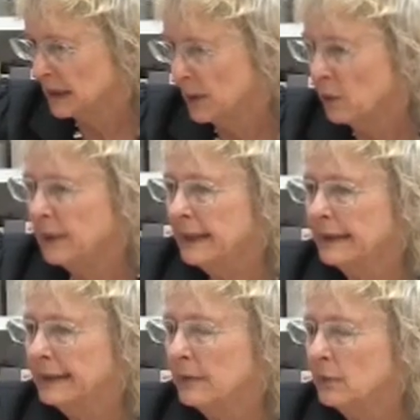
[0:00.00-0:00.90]
the only
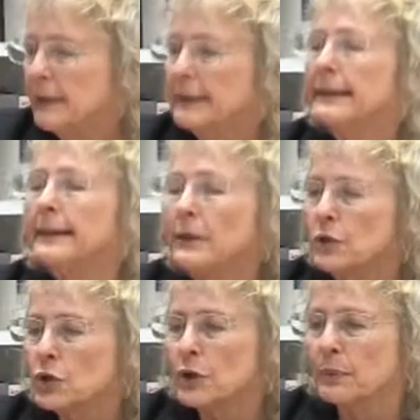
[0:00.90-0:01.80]
real
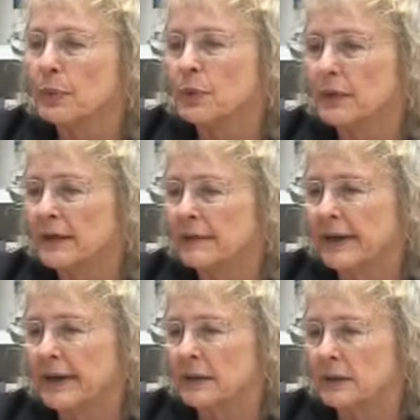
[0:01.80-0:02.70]
leadership role I've
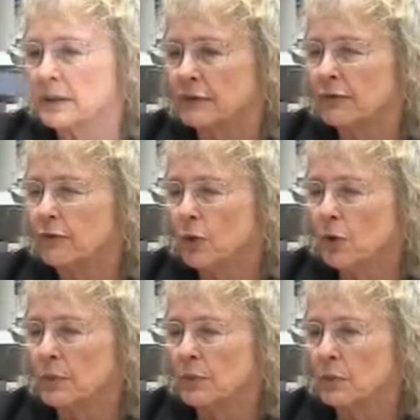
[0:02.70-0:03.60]
held, a
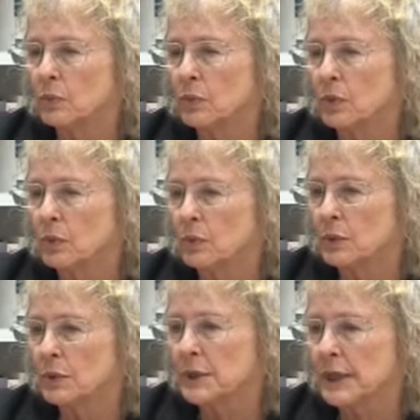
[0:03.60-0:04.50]
formal role,
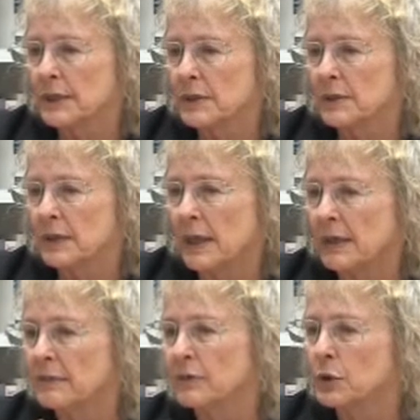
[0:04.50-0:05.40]
was as the
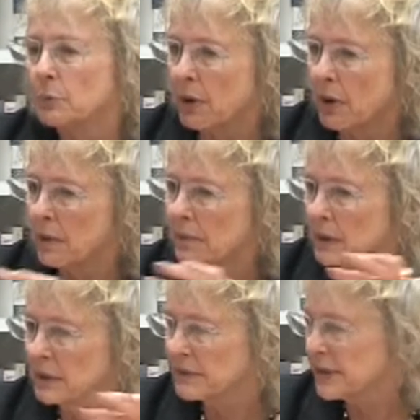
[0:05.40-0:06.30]
head of a
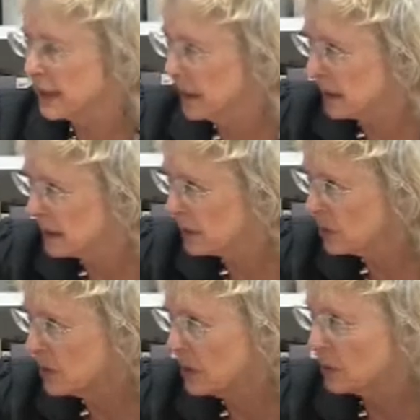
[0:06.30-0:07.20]
department of
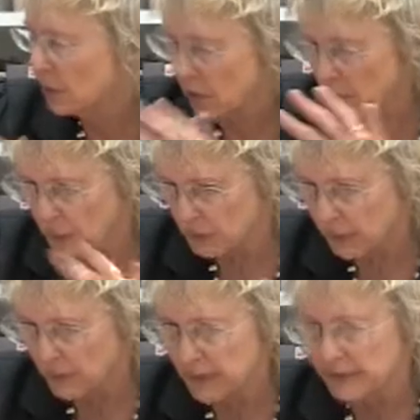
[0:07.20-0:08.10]
psychology, the whole
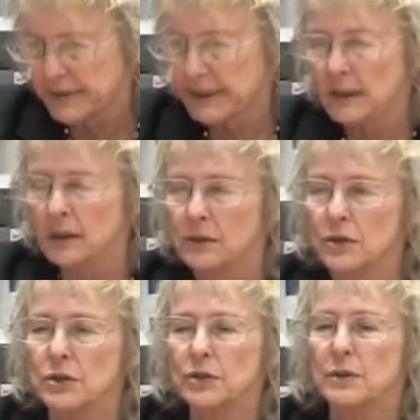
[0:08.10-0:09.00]
department of
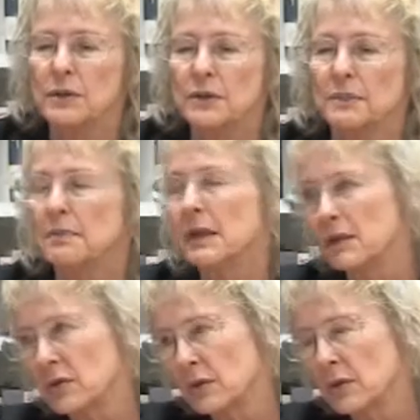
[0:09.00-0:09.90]
psychology. So it's a
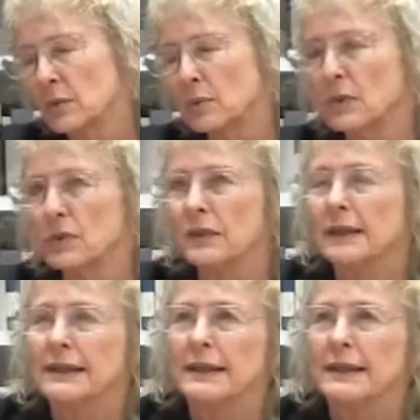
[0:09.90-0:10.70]
managerial role,